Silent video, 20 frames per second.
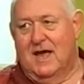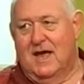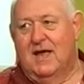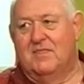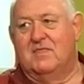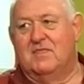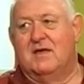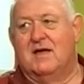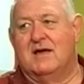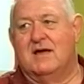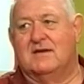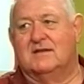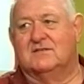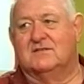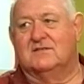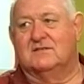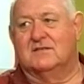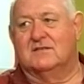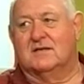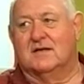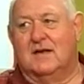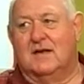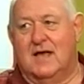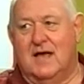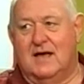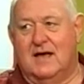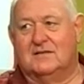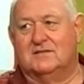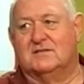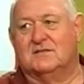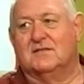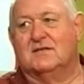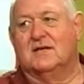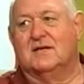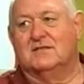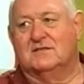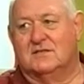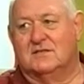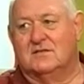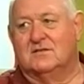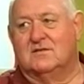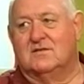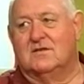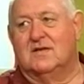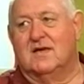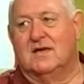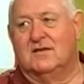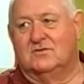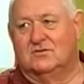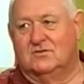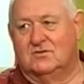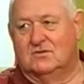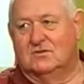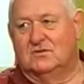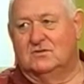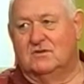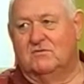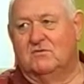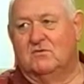and it's the glass that gets into the engines.